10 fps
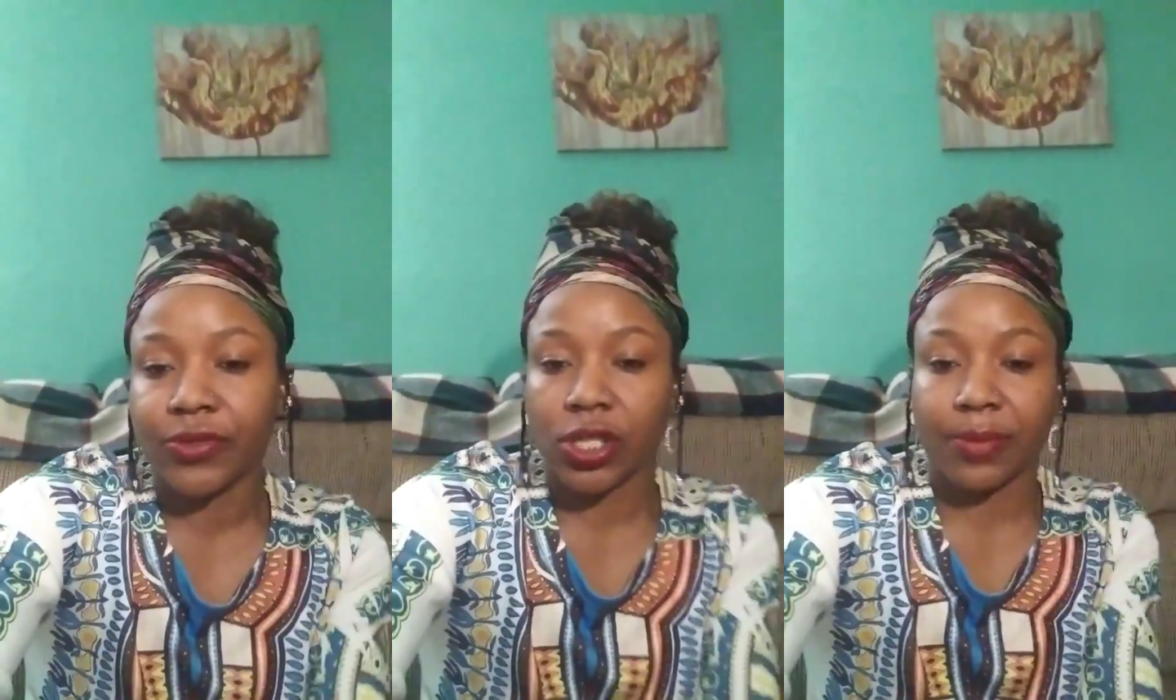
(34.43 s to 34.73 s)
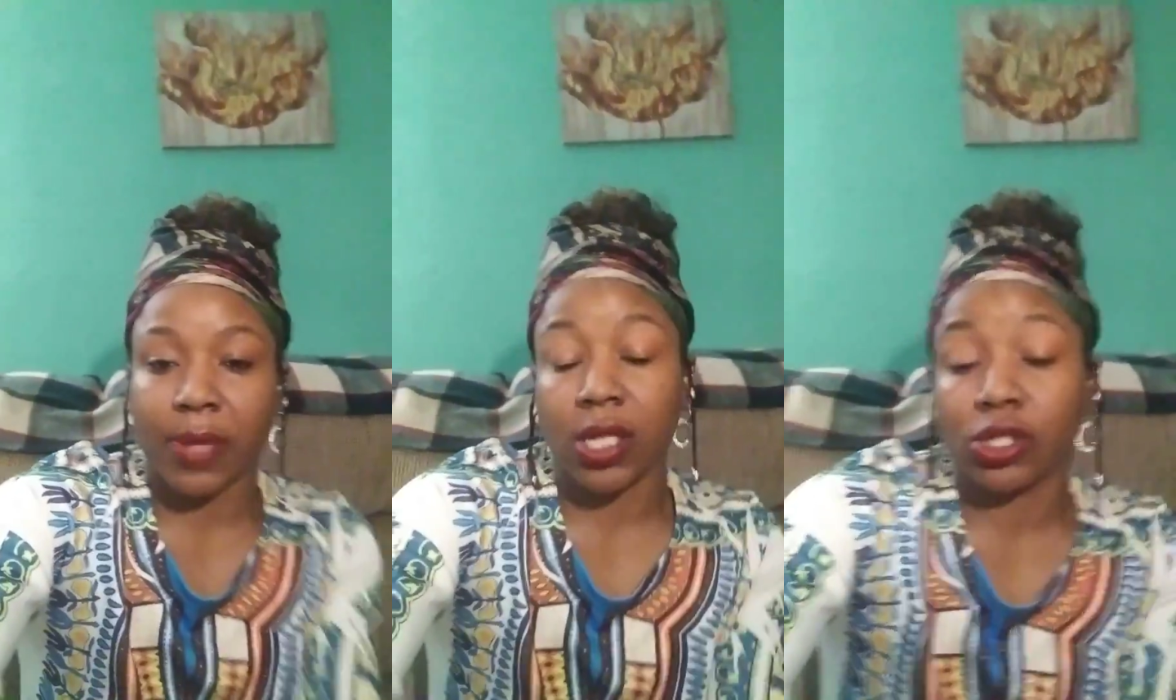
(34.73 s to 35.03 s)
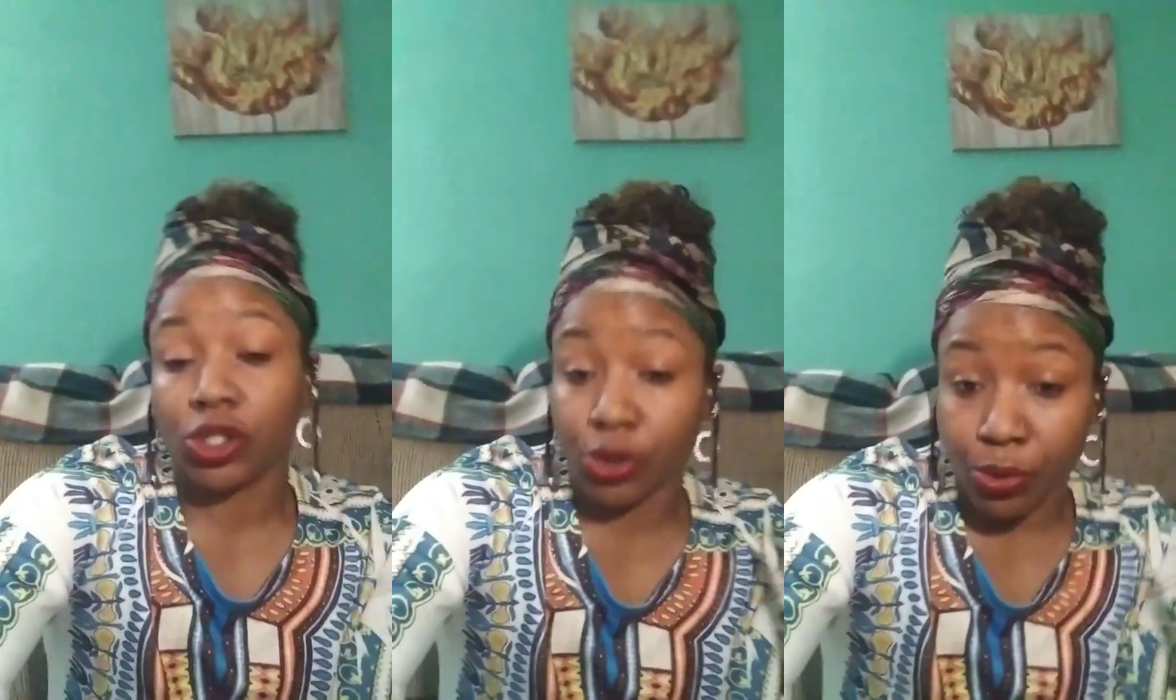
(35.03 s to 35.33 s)
just
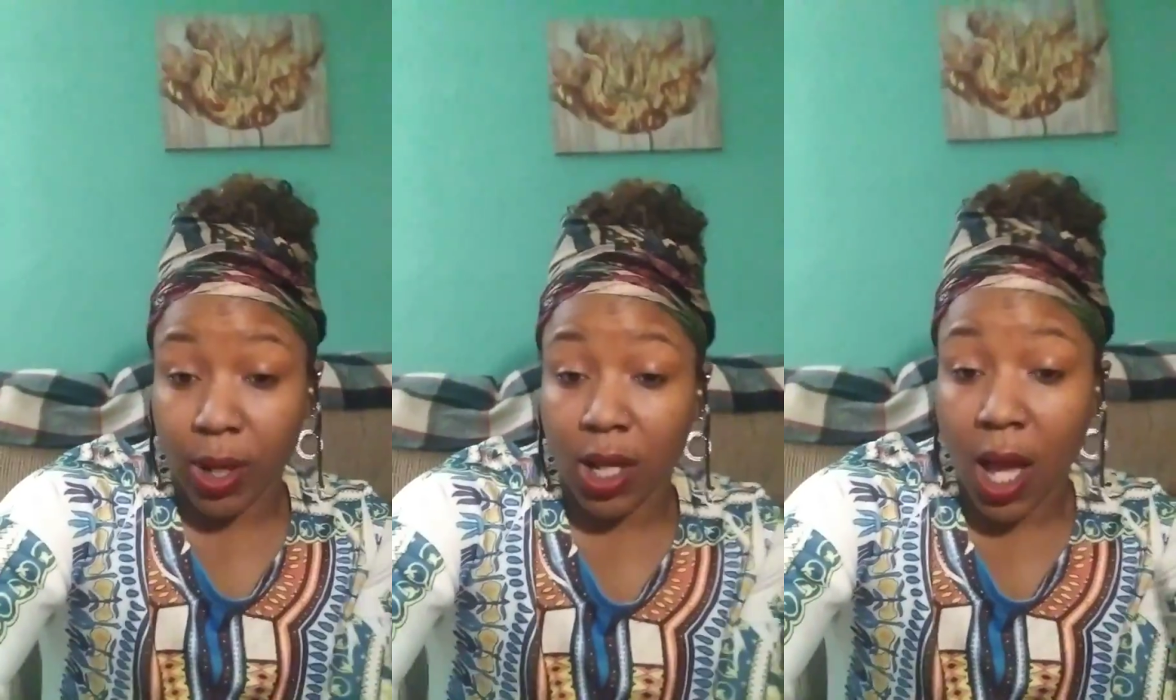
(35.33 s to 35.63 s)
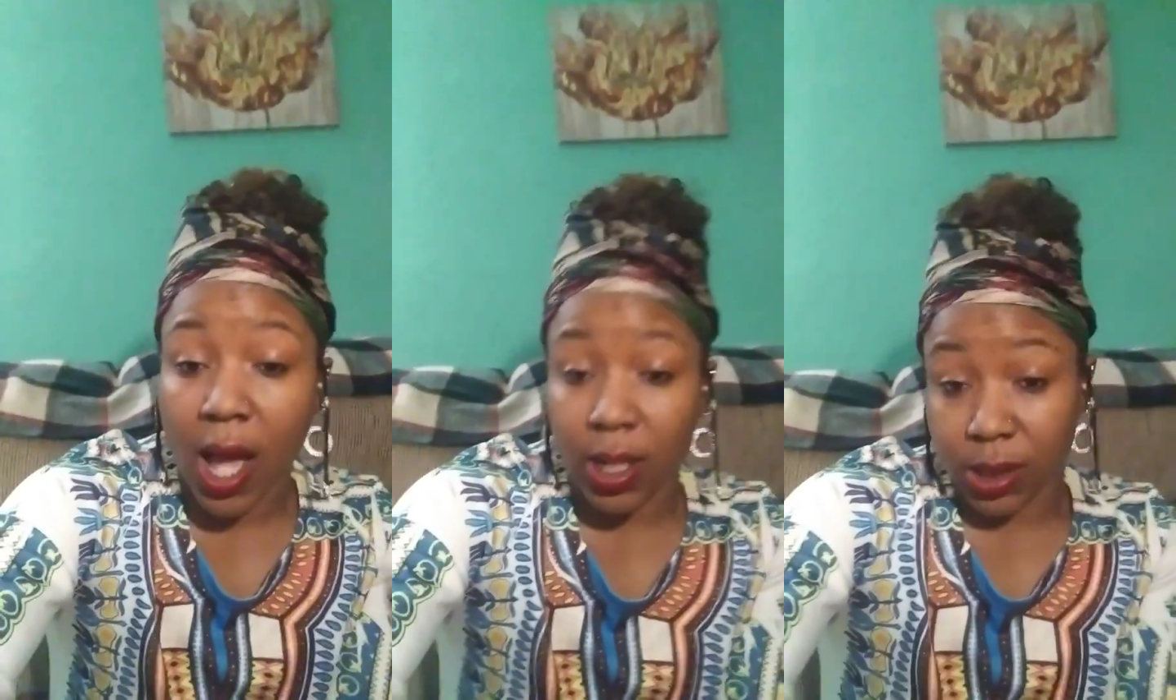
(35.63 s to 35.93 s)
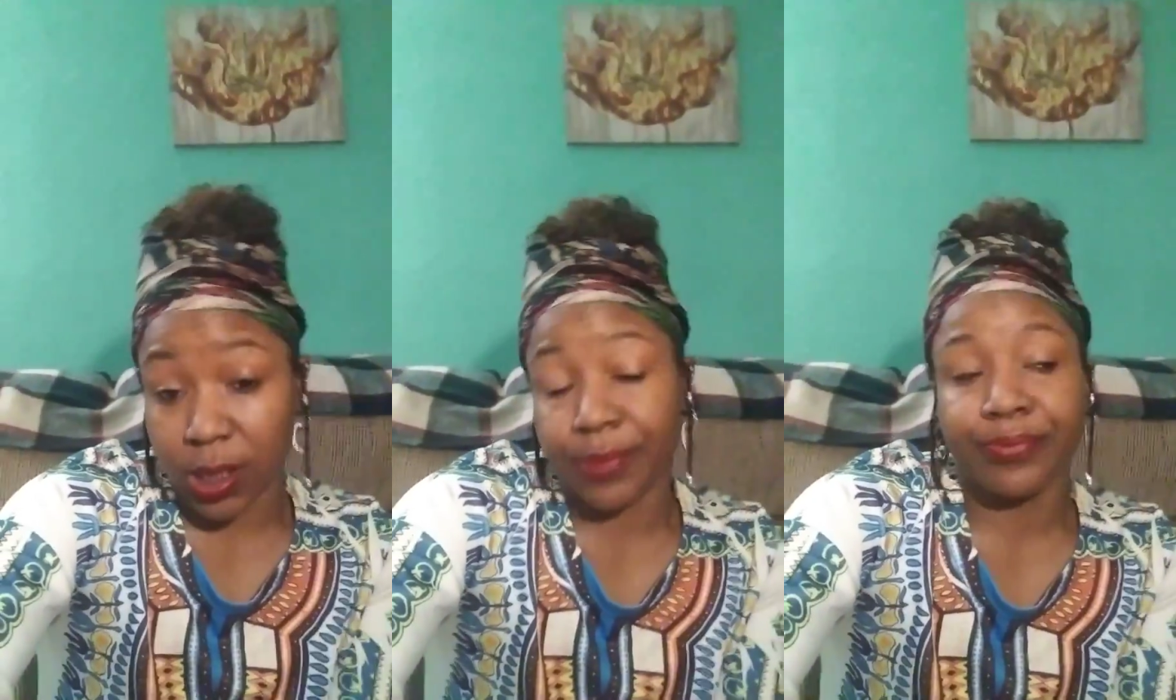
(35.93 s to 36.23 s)
makes great
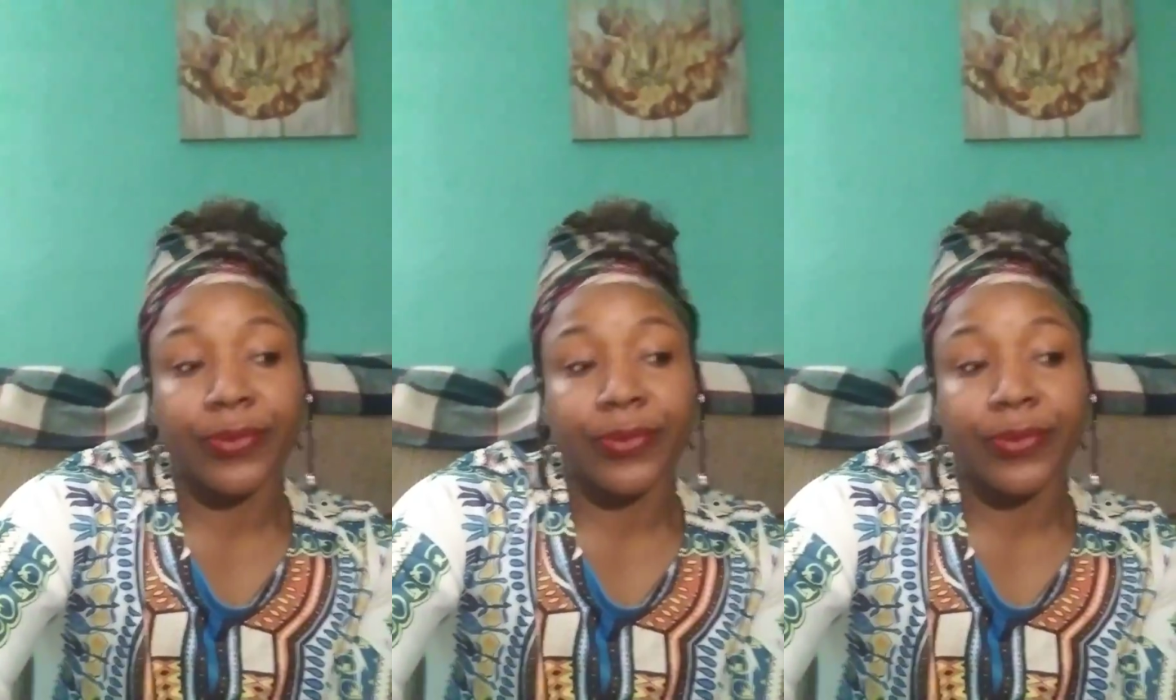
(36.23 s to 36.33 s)
content.